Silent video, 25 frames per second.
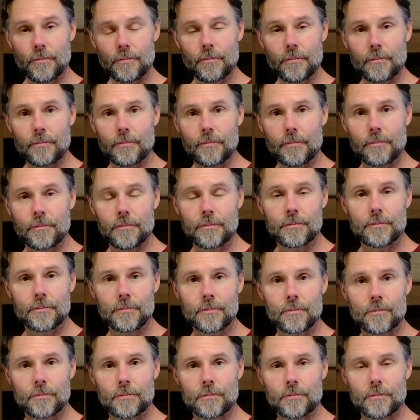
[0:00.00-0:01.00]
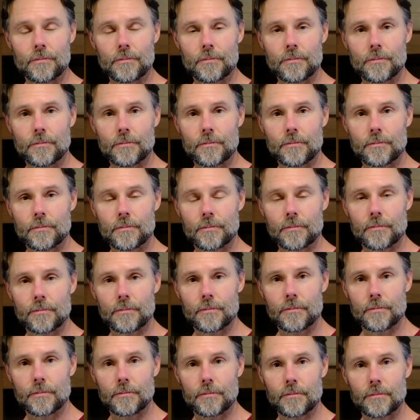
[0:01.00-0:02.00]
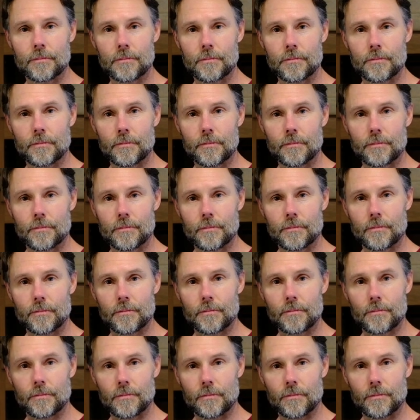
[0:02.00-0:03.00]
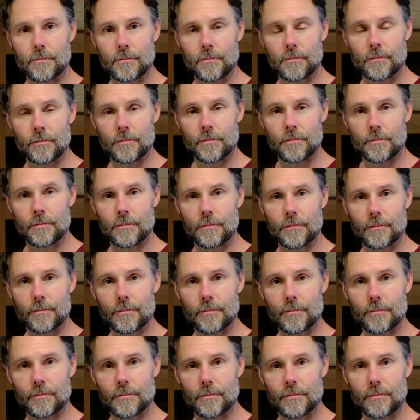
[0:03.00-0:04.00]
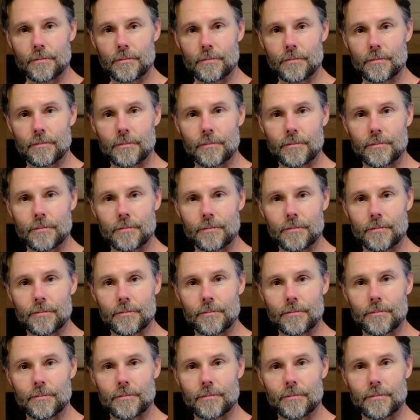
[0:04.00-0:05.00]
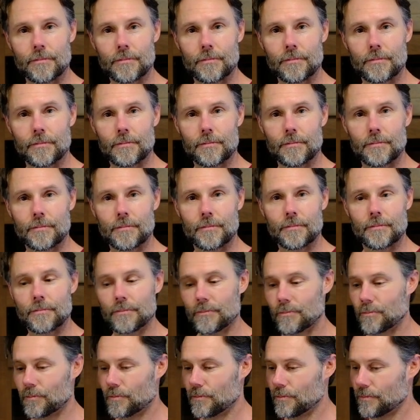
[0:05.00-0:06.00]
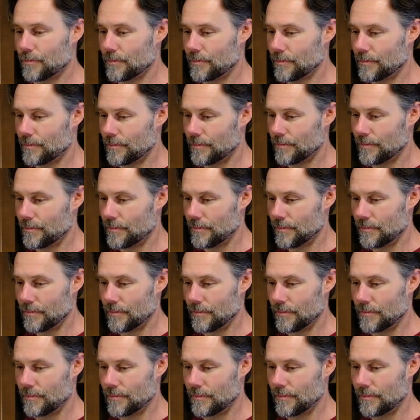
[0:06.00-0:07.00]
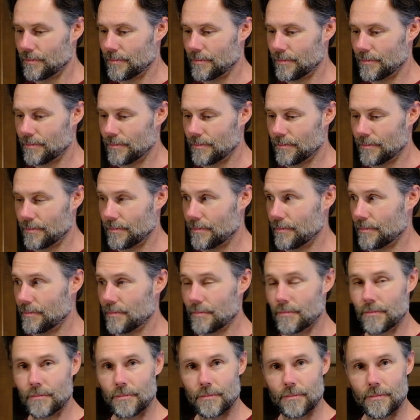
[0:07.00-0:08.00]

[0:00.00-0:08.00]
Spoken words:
The person shown says nothing.